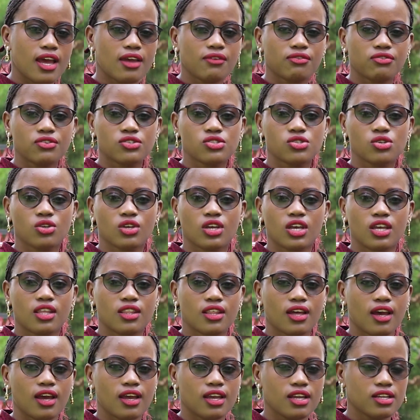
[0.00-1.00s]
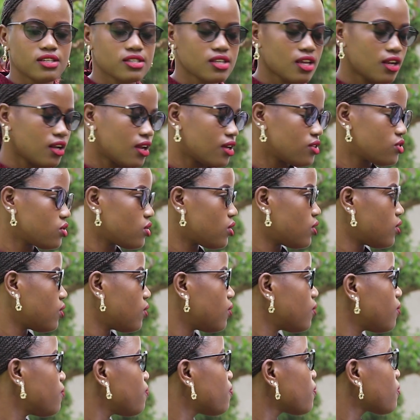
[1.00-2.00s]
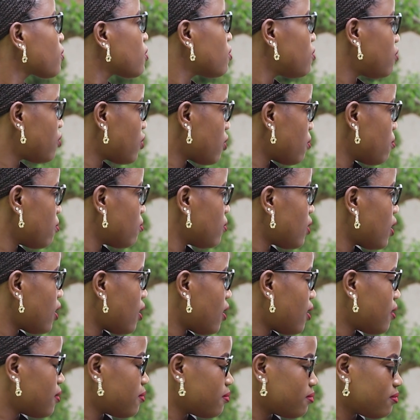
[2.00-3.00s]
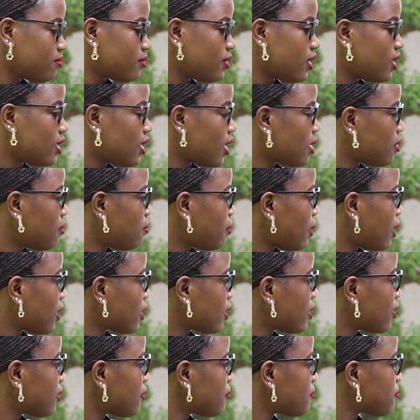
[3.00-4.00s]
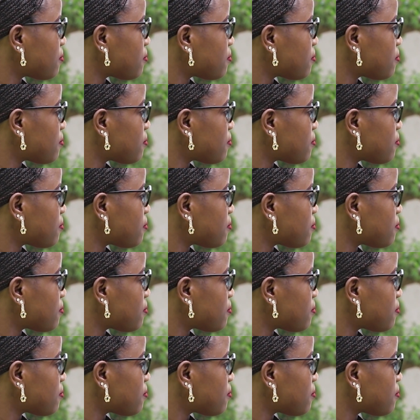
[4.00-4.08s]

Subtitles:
as an organization from Denmark.